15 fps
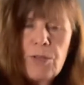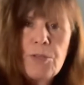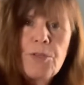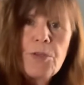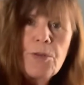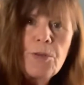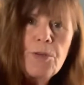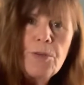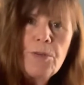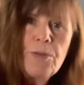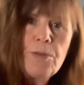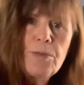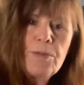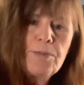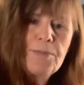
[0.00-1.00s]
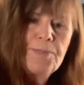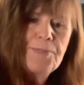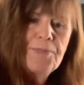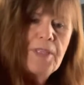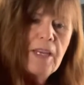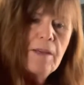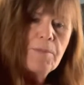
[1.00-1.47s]
2
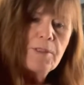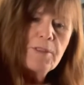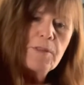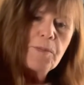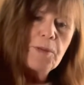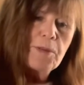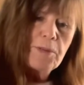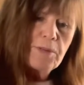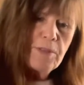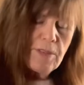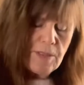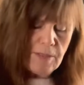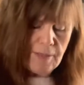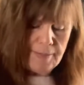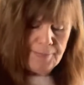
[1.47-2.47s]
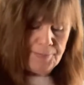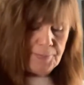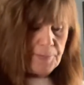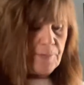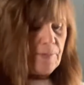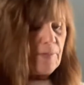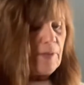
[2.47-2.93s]
tablespoons
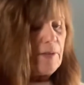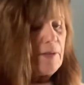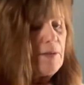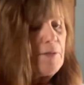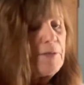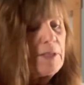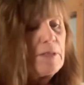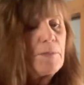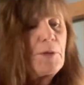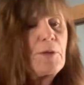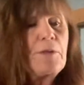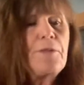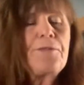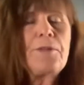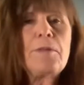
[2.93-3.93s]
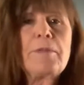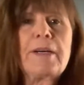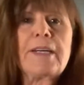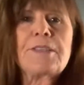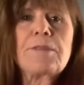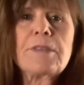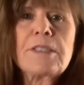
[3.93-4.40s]
of this beautiful
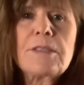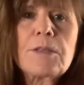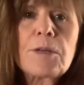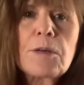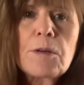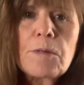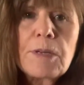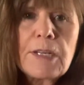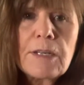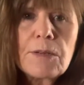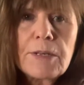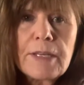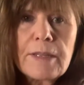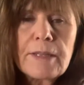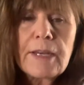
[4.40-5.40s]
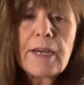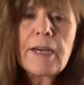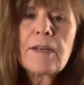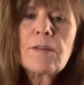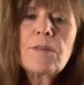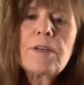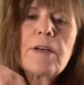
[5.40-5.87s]
Madras curry. Look at
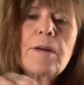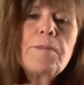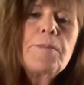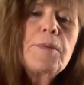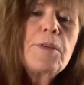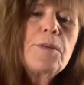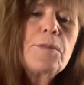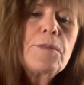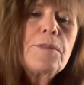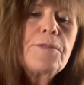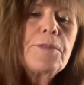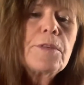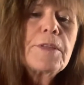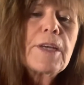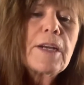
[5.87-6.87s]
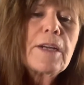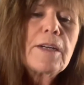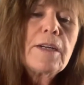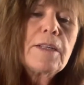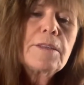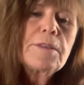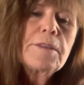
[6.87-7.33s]
that. Look how beautiful that
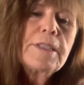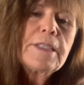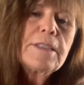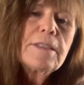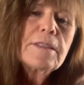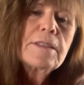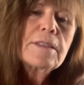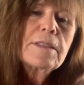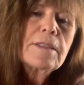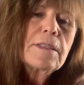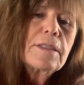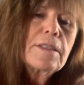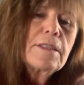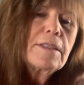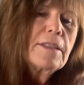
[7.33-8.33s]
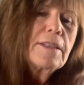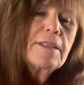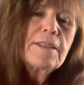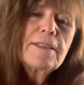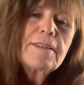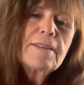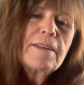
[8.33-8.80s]
color is.
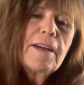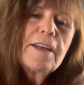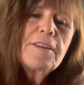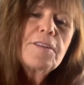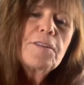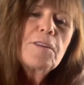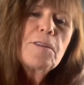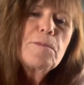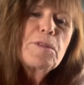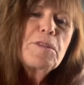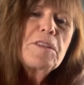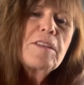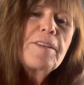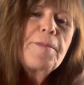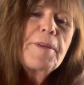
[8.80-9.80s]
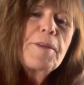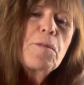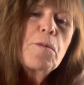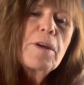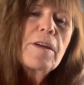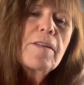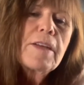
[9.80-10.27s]
I could almost see me
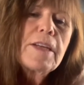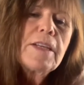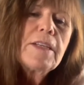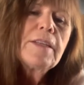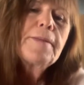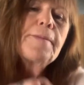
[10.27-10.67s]
wearing it.